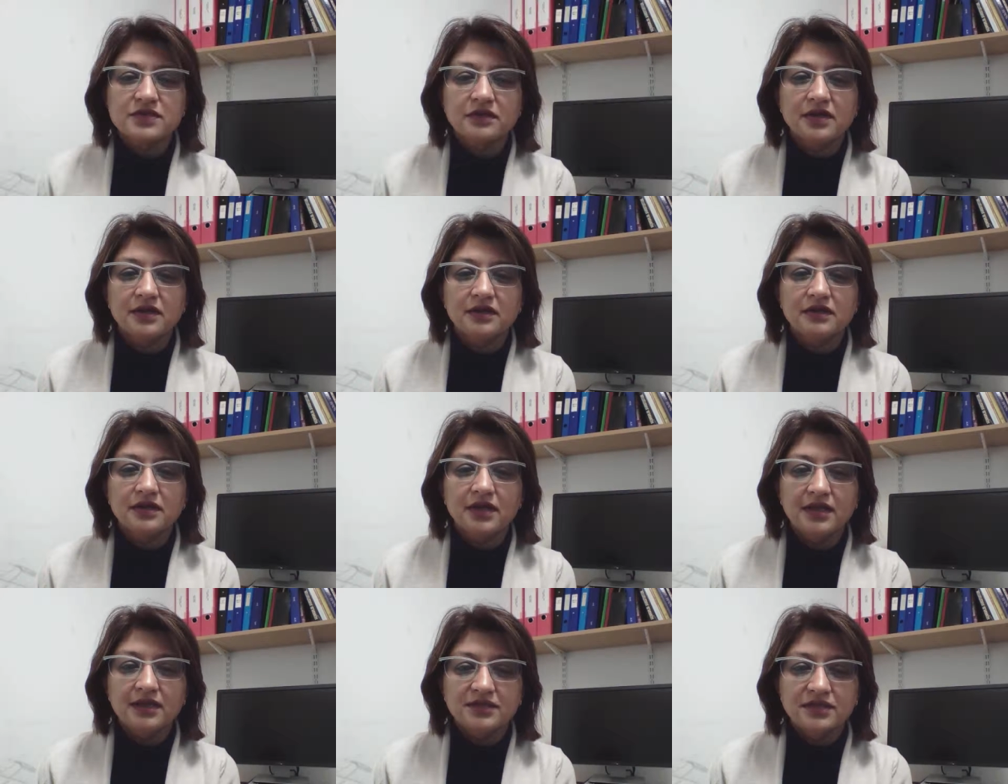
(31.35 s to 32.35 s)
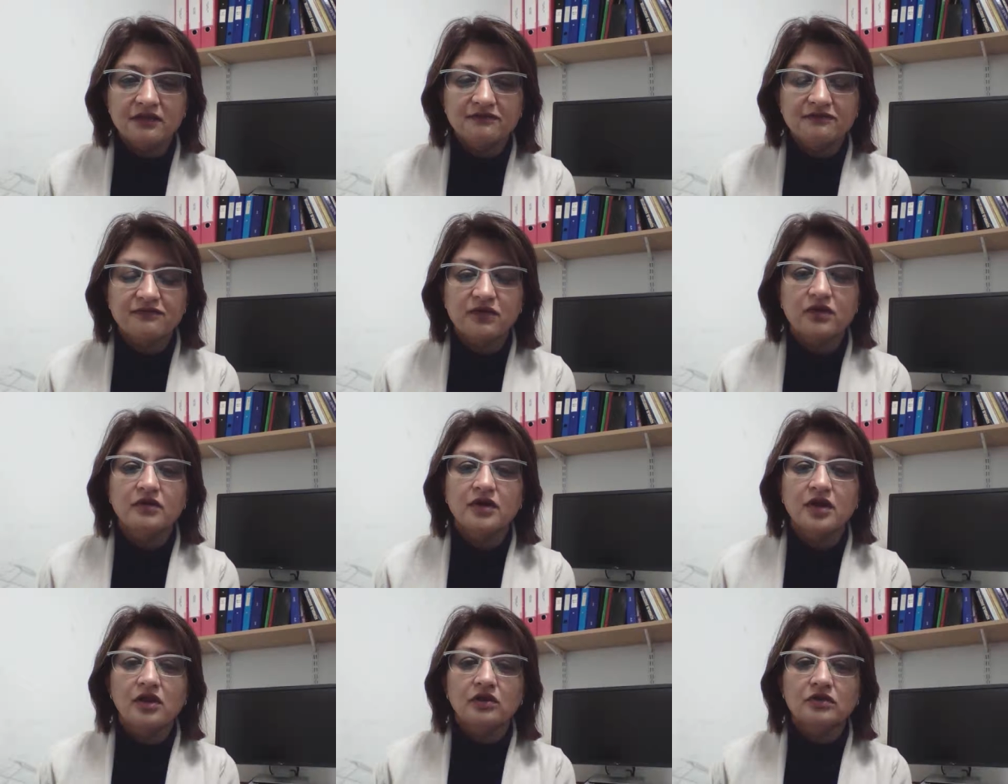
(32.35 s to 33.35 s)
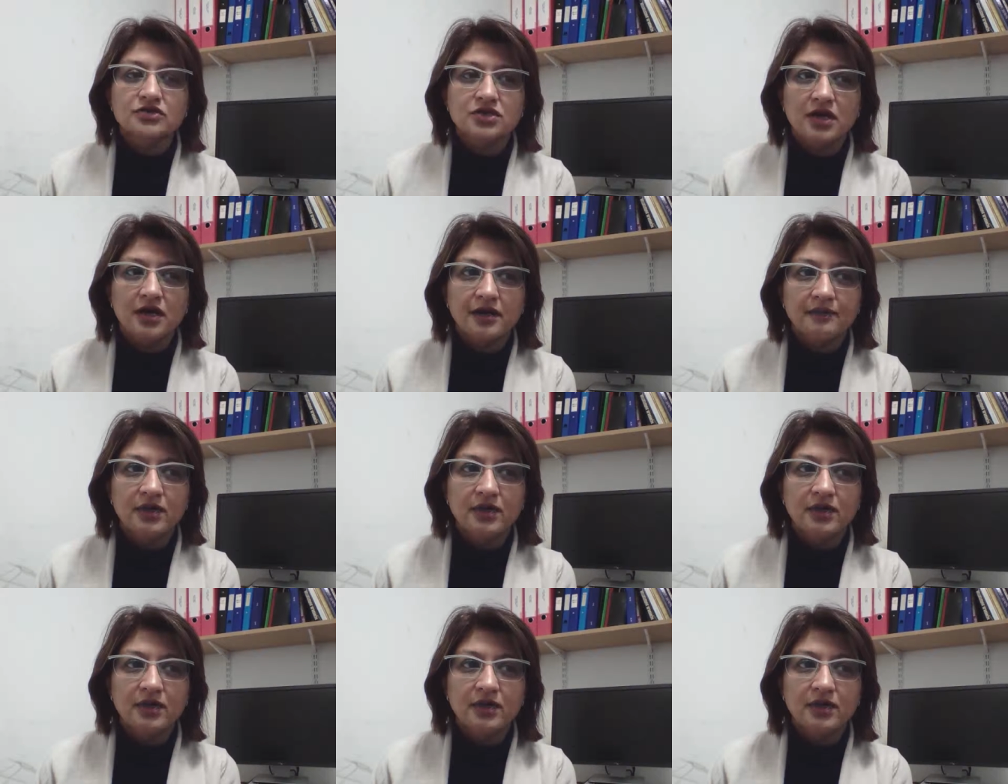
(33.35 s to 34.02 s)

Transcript: in India for a long time.